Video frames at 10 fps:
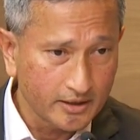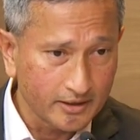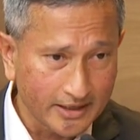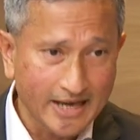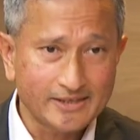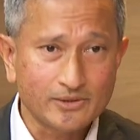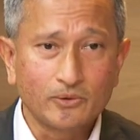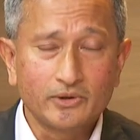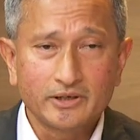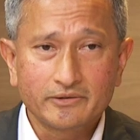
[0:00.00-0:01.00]
less
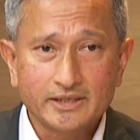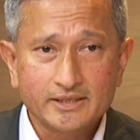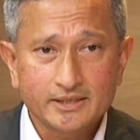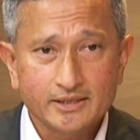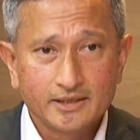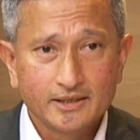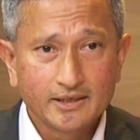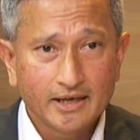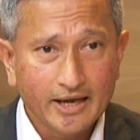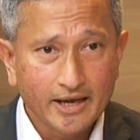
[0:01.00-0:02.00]
onerous
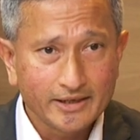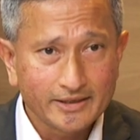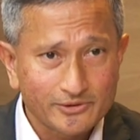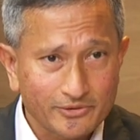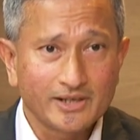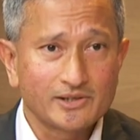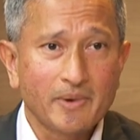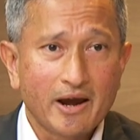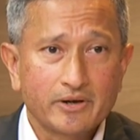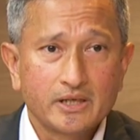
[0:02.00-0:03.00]
and it's
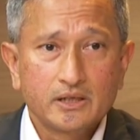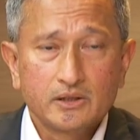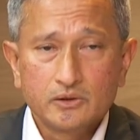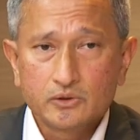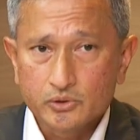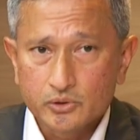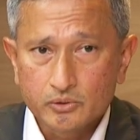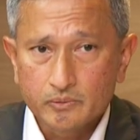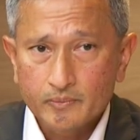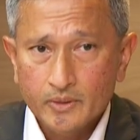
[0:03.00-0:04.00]
transparent uh, to
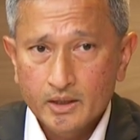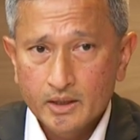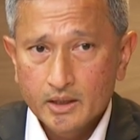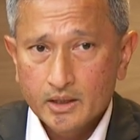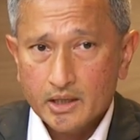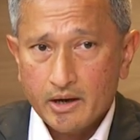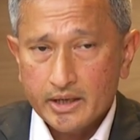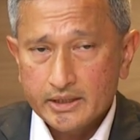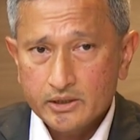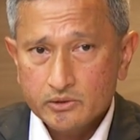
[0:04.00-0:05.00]
you. Now,
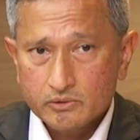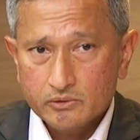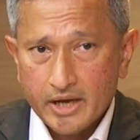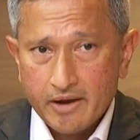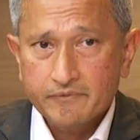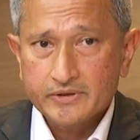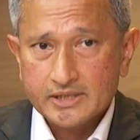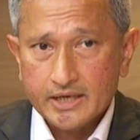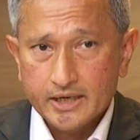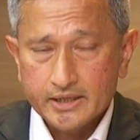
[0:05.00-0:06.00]
I need to
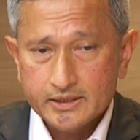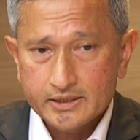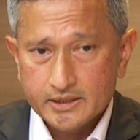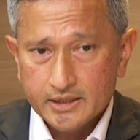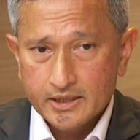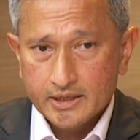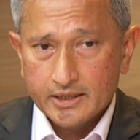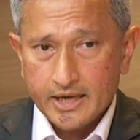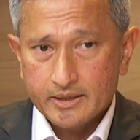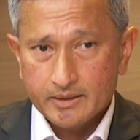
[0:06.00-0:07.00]
emphasize
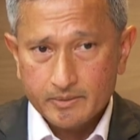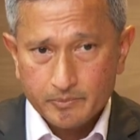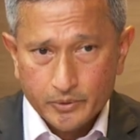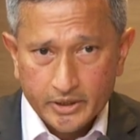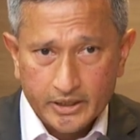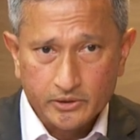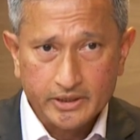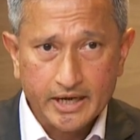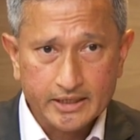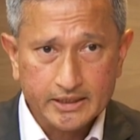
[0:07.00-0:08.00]
that putting
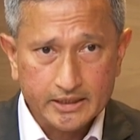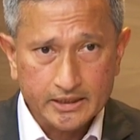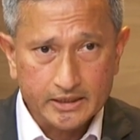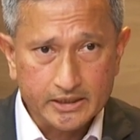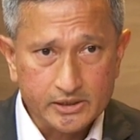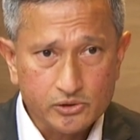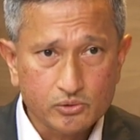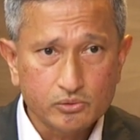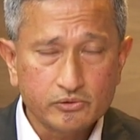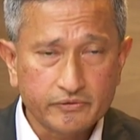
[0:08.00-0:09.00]
together these
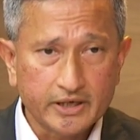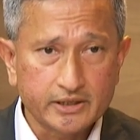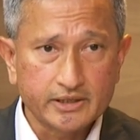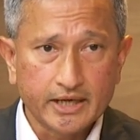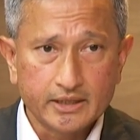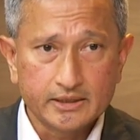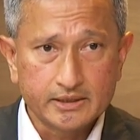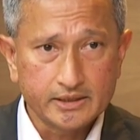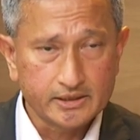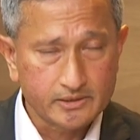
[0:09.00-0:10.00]
two
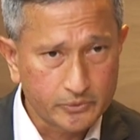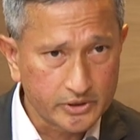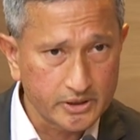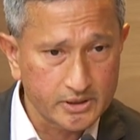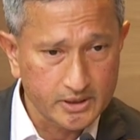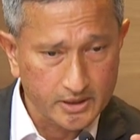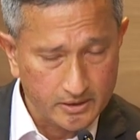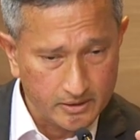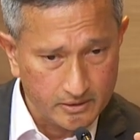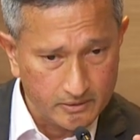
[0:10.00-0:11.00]
functionalities, which is
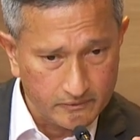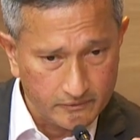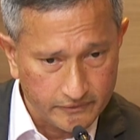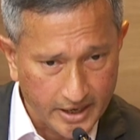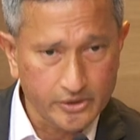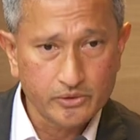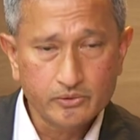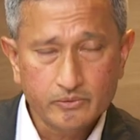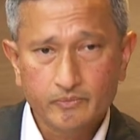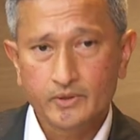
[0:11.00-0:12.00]
venue